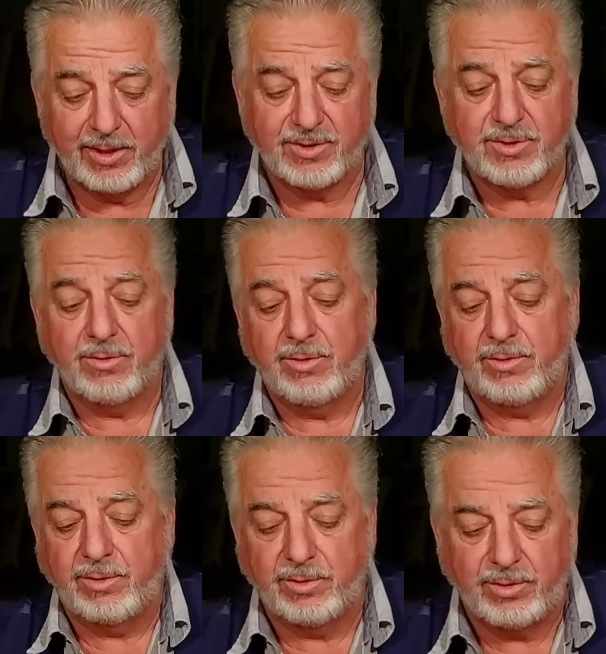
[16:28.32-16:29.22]
And so
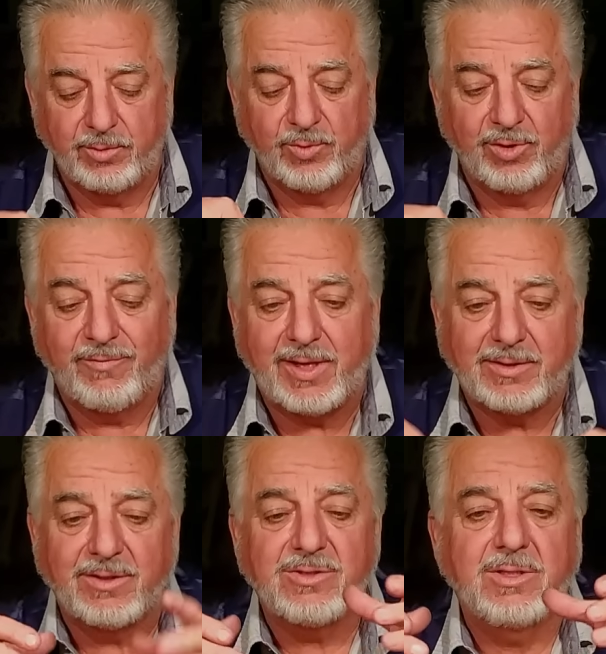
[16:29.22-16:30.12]
you move
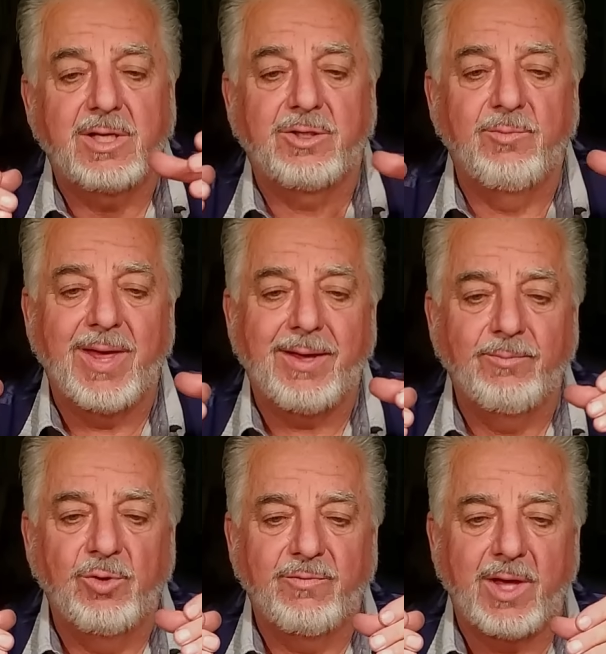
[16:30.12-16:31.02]
that disconnect, you
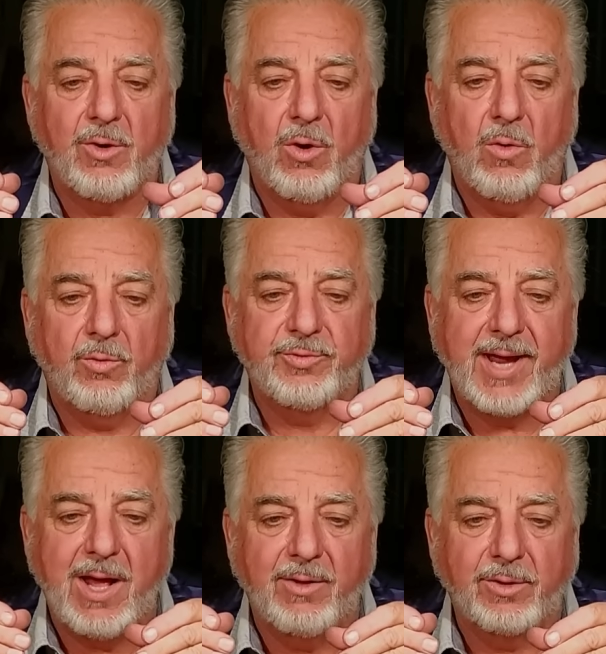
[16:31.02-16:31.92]
move that hole
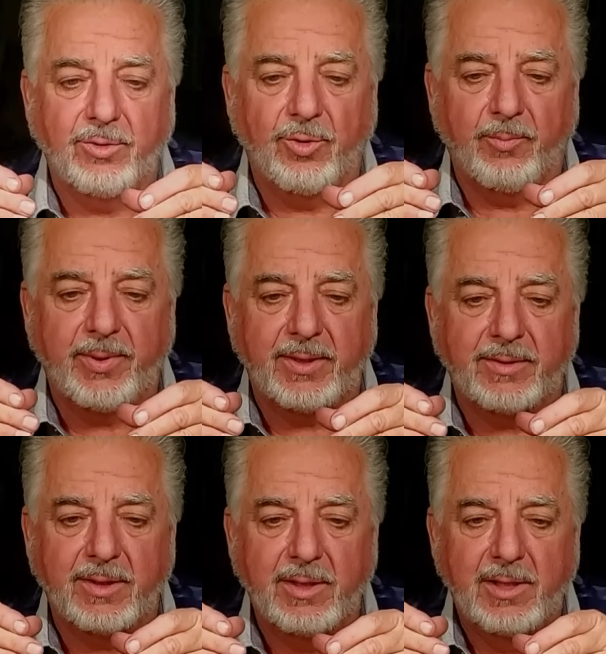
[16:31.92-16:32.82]
down a little bit
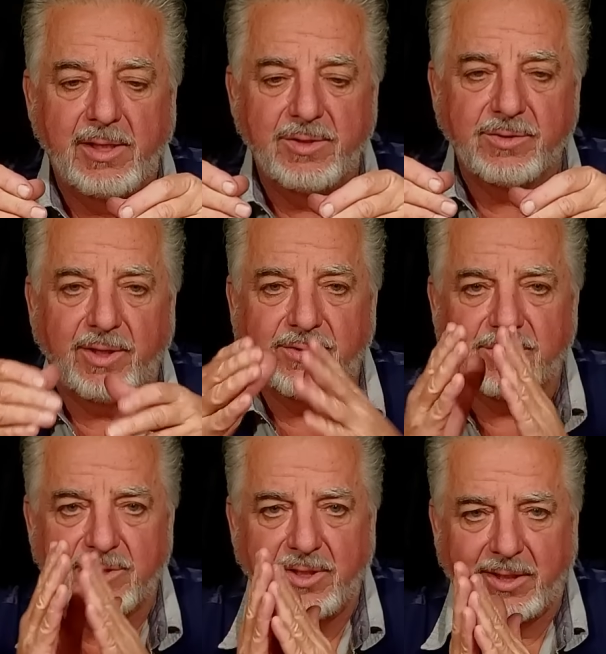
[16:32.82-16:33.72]
so that
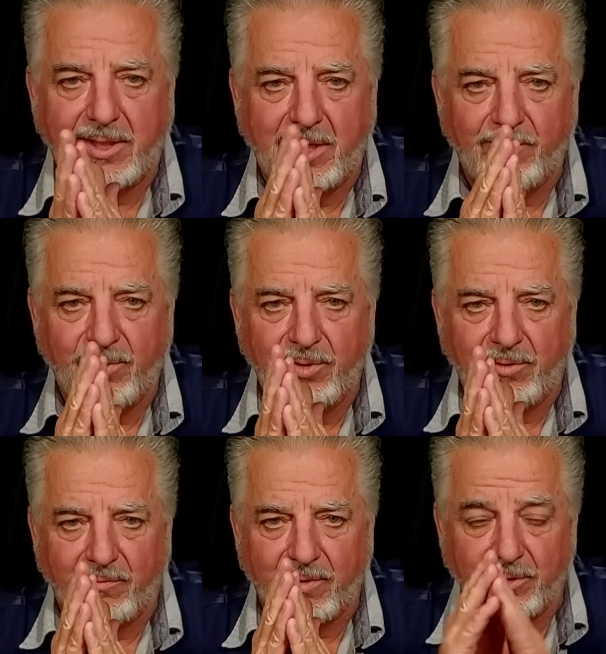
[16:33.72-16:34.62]
disconnect can't
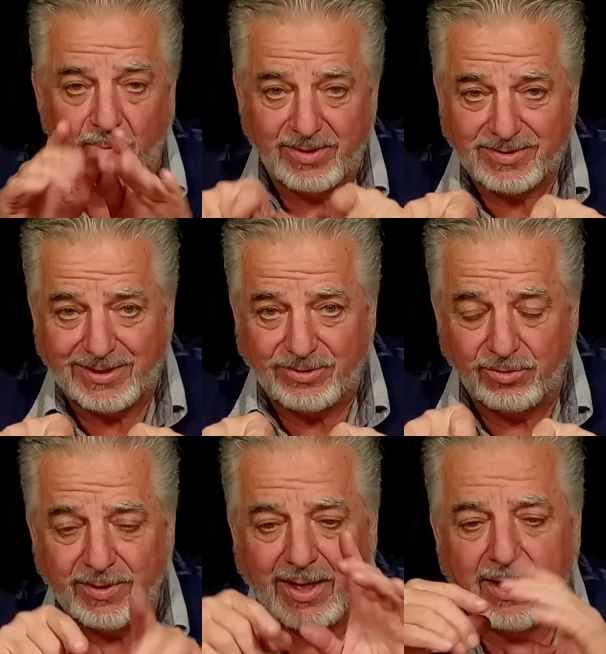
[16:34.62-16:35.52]
move. And the reason I
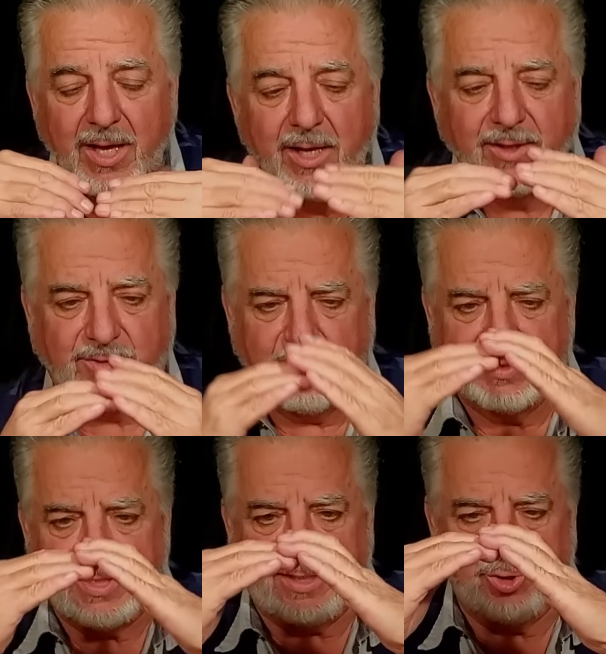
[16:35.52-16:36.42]
do that is
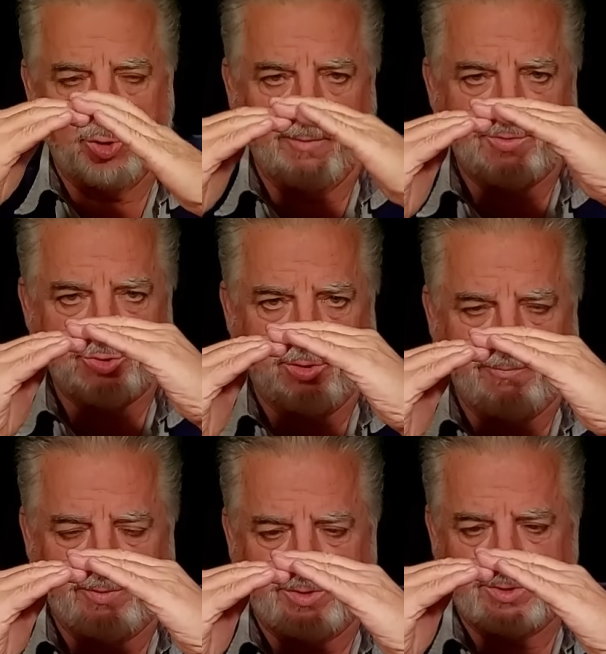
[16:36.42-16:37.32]
because that curved
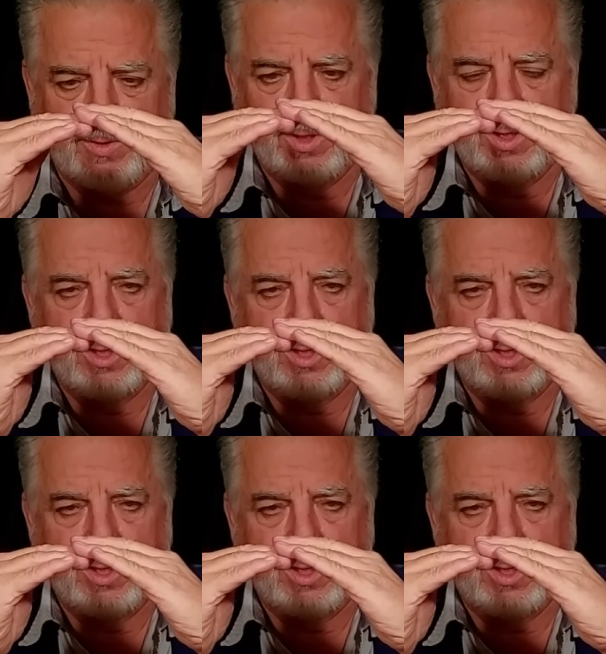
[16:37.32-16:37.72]
surface